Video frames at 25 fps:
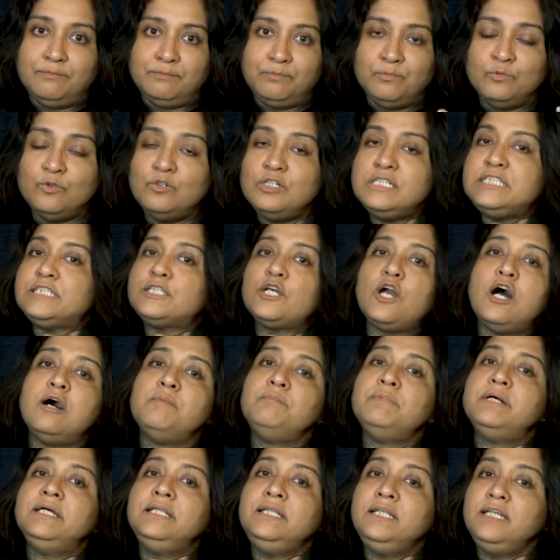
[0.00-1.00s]
most
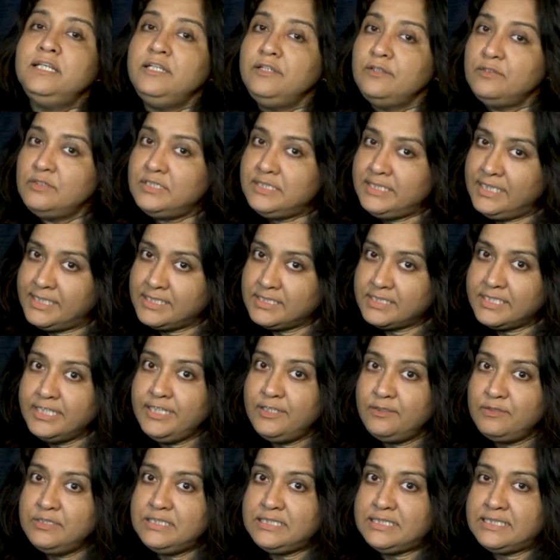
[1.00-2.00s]
commonly used
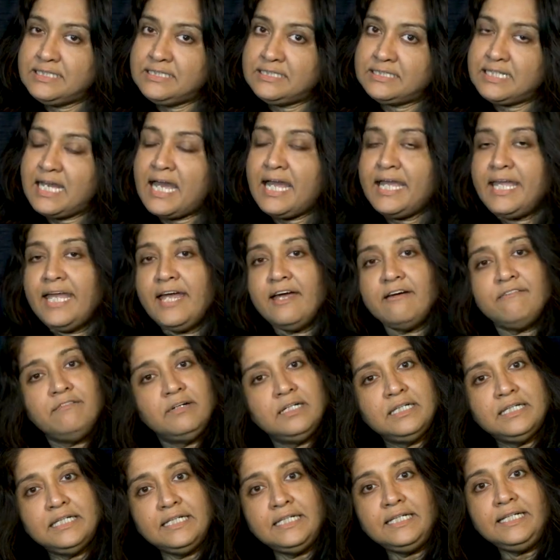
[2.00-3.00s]
excuses I have
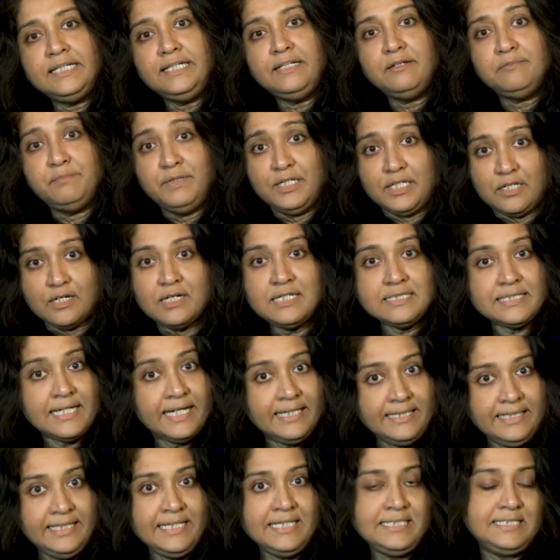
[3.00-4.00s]
heard, because
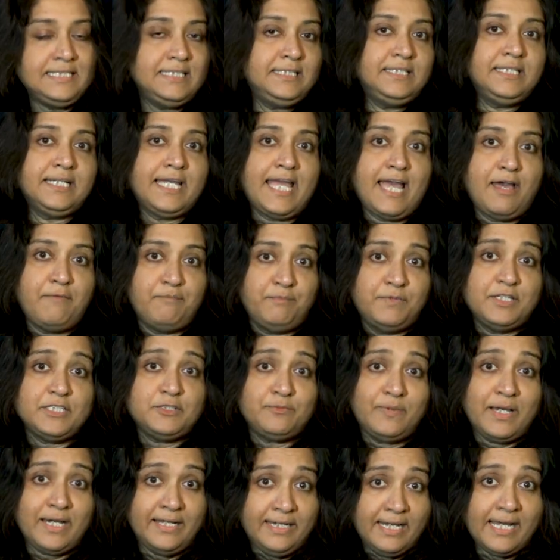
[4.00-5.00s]
I teach in the
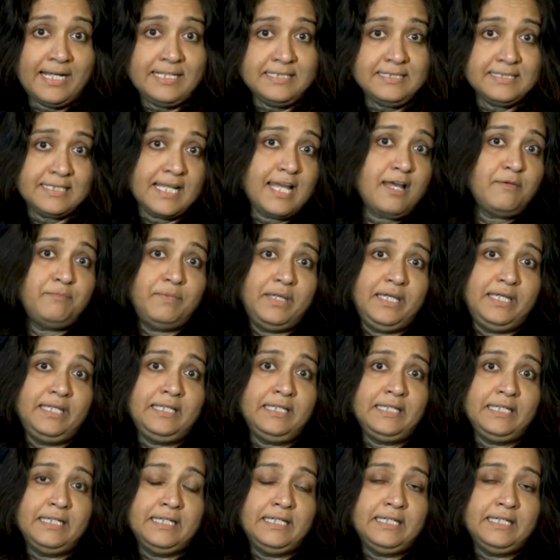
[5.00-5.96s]
campus where adults come in,